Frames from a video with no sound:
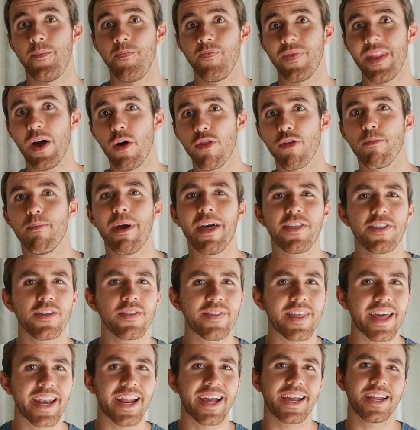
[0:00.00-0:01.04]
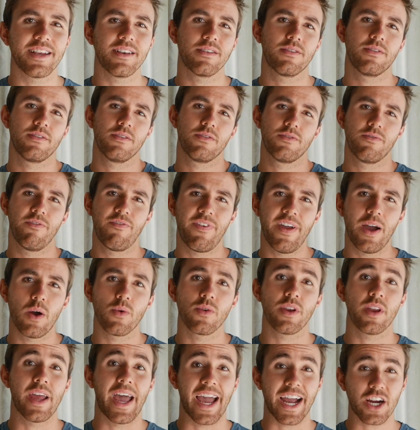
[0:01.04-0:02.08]
Now, the method that I
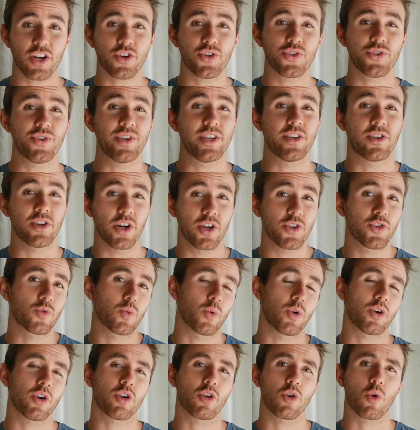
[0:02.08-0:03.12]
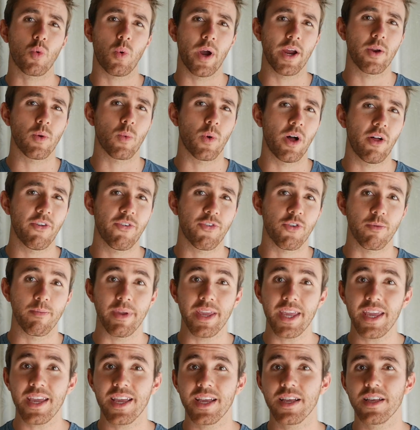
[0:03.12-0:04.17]
found actually does work quite well for
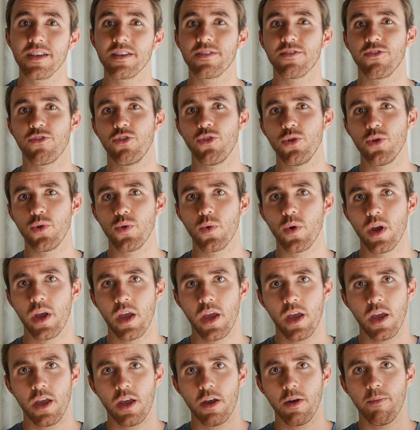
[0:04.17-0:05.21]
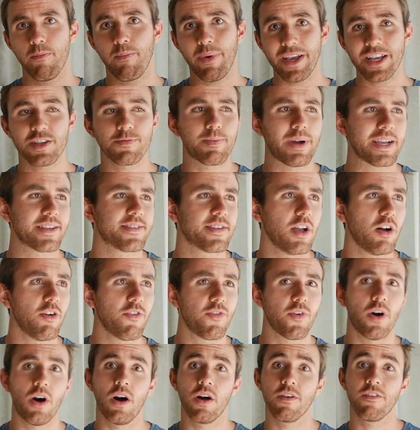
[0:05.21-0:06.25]
me is to base
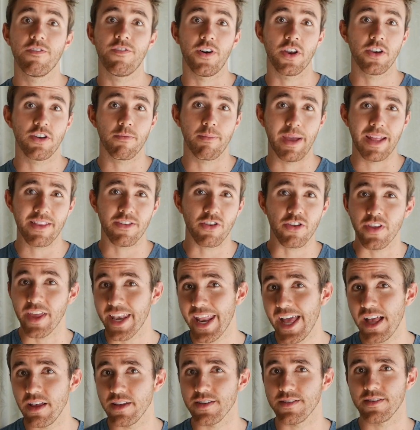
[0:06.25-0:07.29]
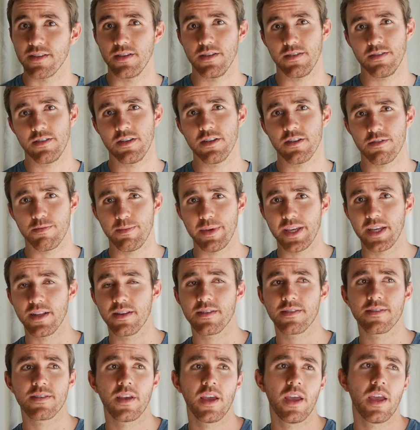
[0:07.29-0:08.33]
myself on fundamental analysis. This
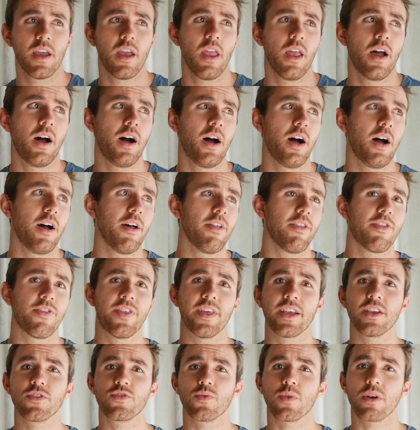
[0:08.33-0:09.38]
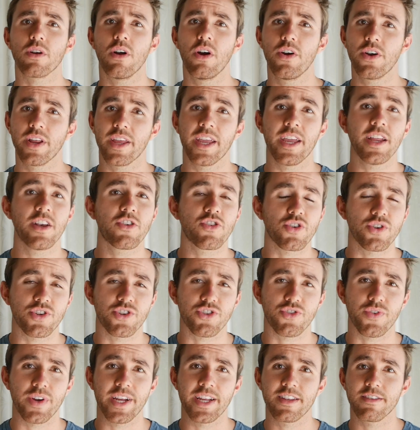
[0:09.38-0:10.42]
means things regarding
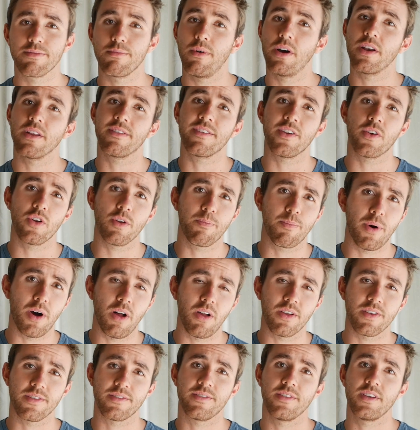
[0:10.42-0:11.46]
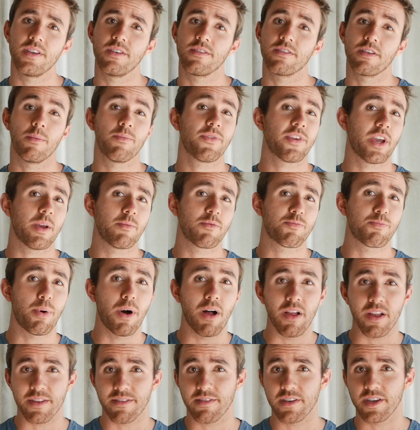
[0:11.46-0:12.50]
interest rates, monetary policy, sometimes
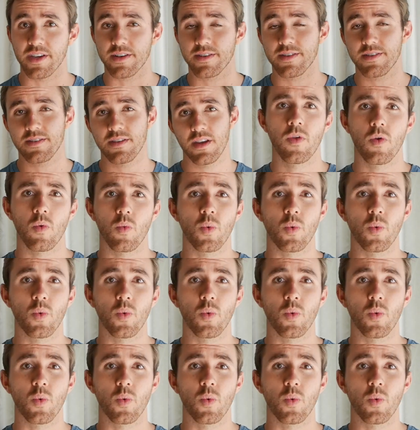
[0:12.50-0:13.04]
politics.